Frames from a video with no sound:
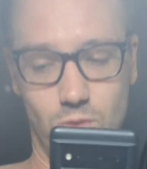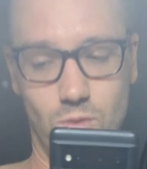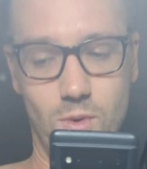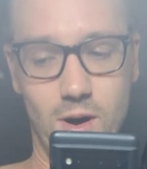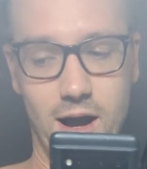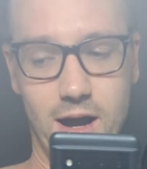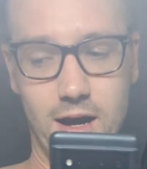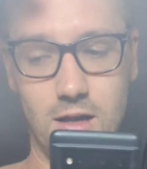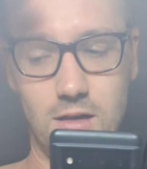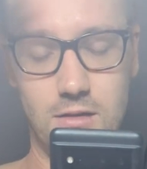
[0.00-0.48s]
a
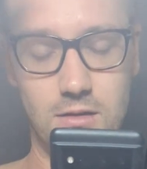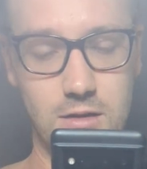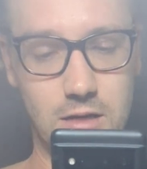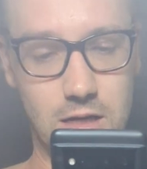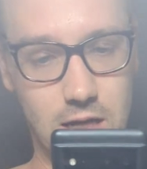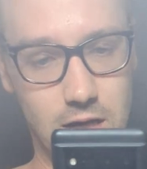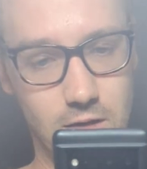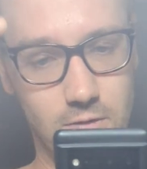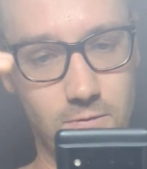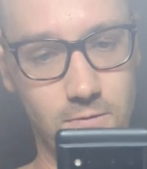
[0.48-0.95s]
while
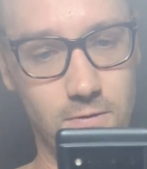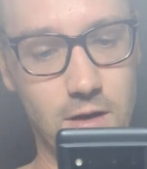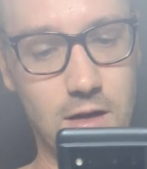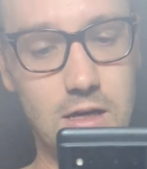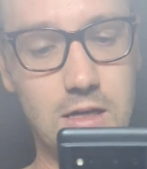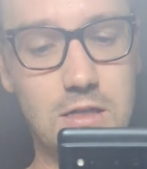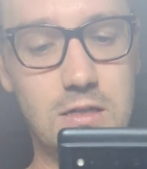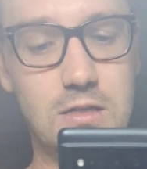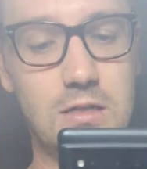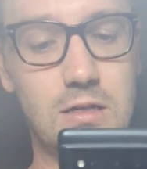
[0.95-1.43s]
it kind of
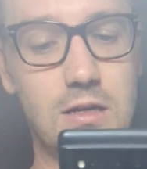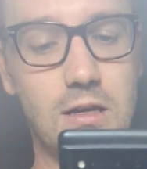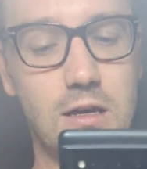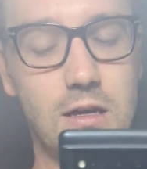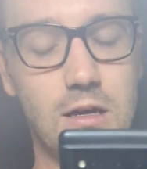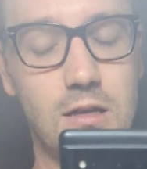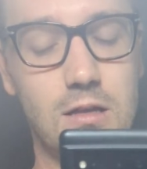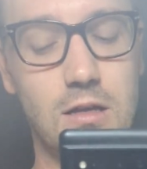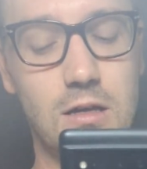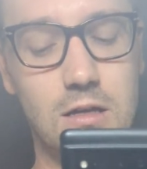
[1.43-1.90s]
fades,
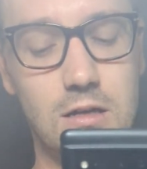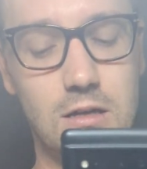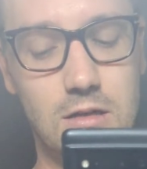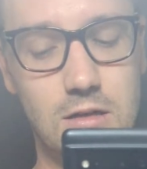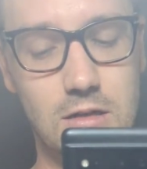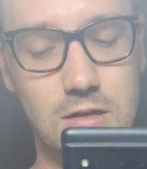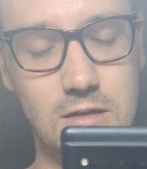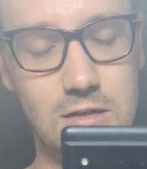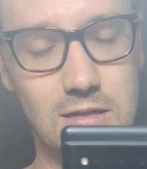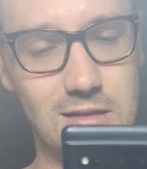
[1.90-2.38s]
and
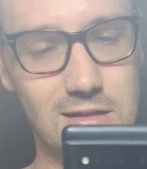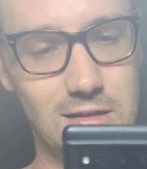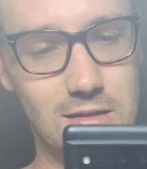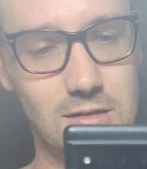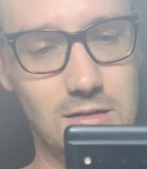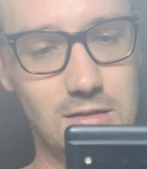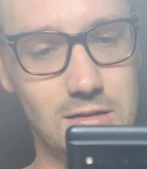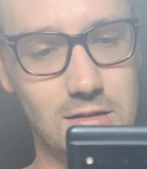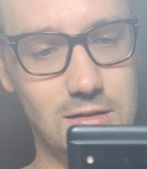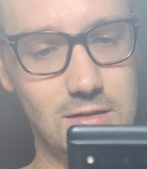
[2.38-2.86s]
then
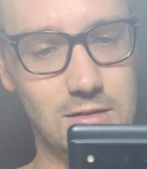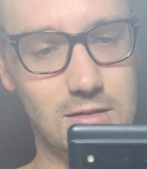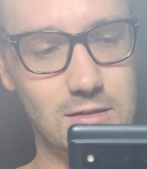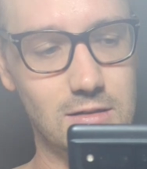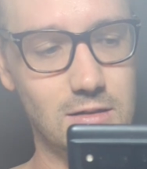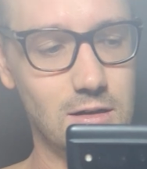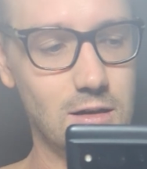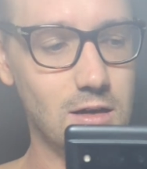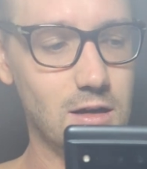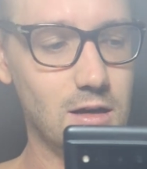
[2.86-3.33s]
it
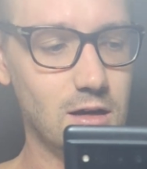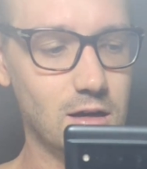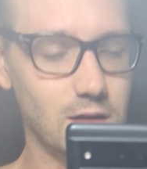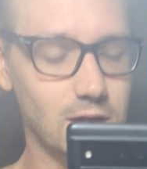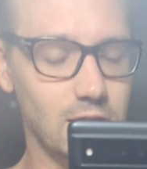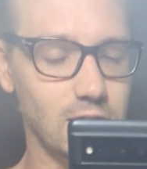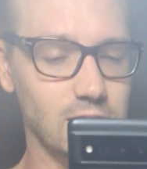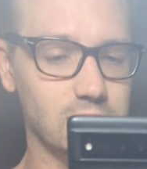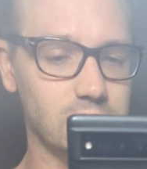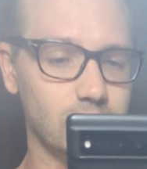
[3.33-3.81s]
just
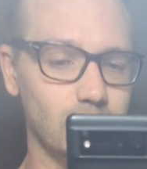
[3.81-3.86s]
gets